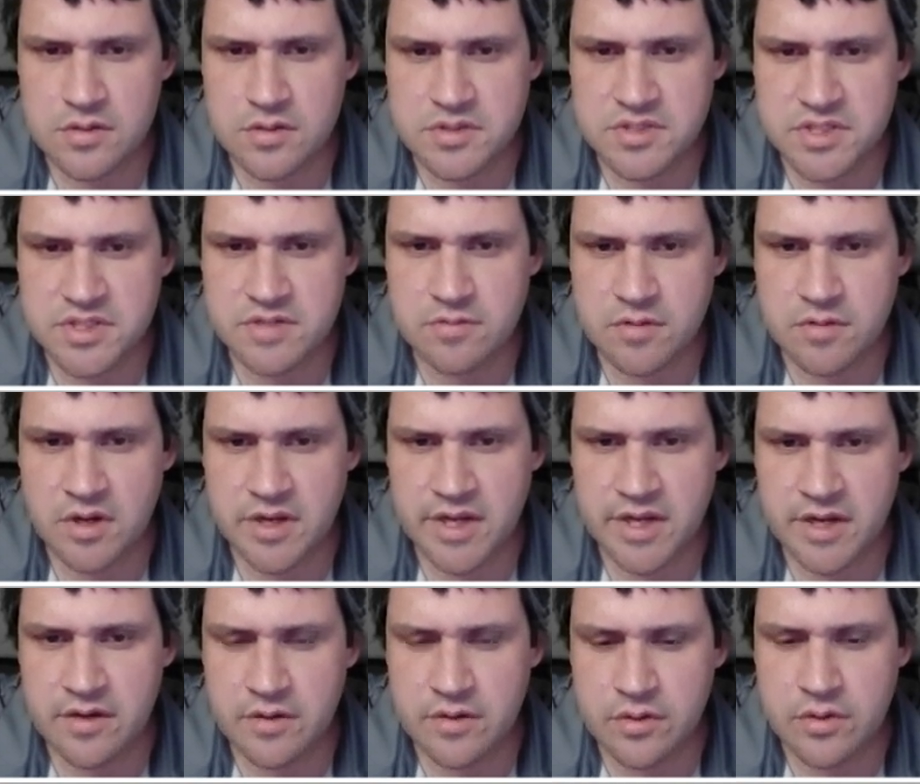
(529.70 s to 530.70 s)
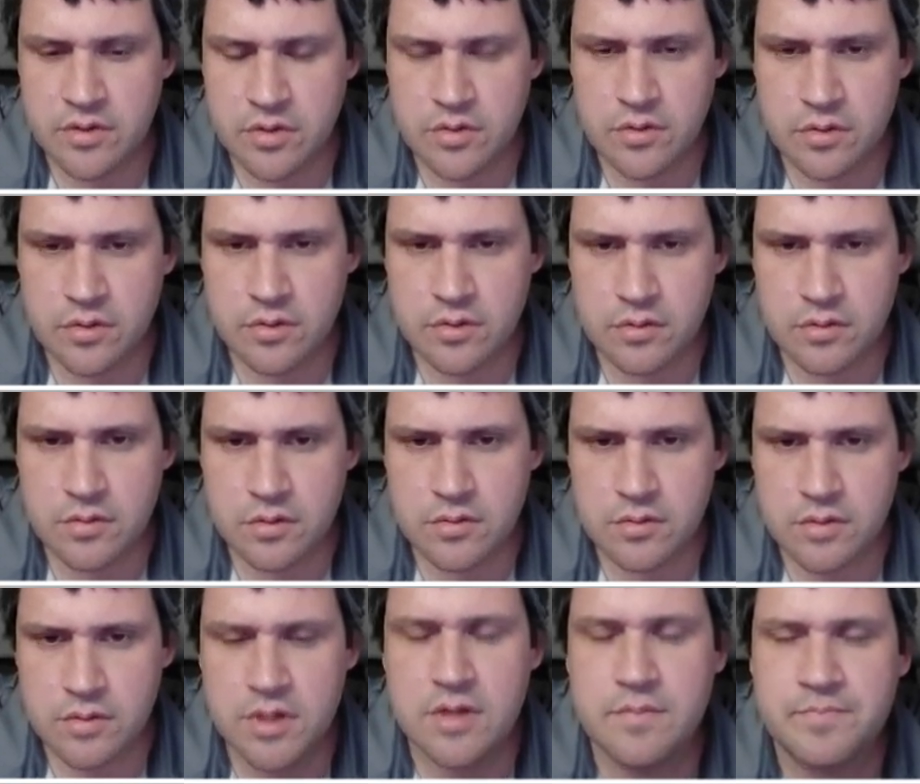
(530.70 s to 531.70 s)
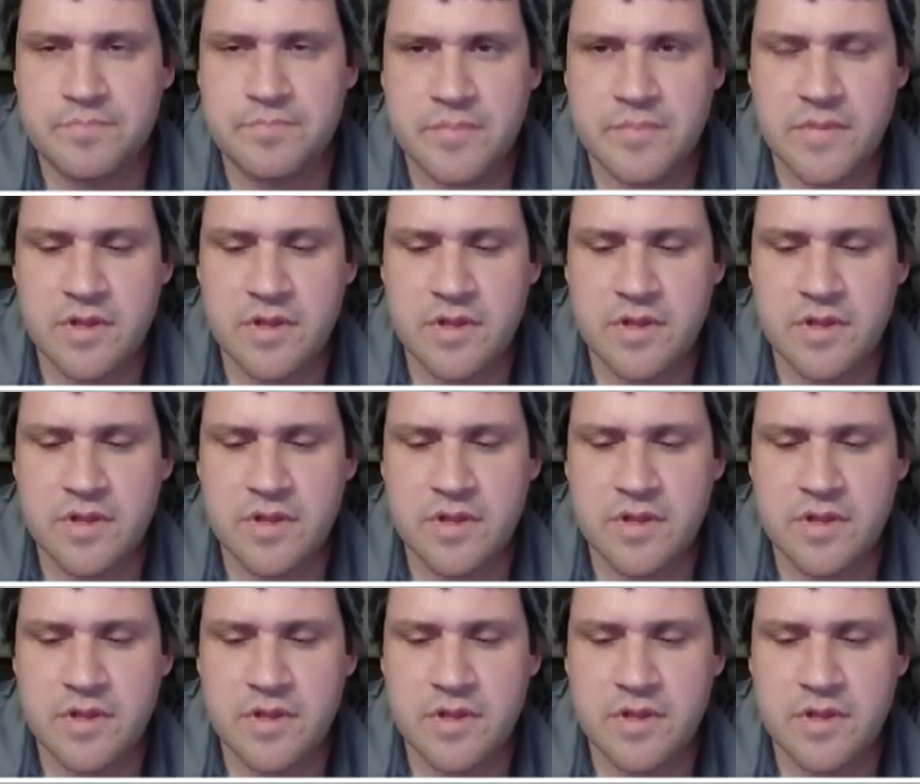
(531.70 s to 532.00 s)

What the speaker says: Let's see, what and who? Well...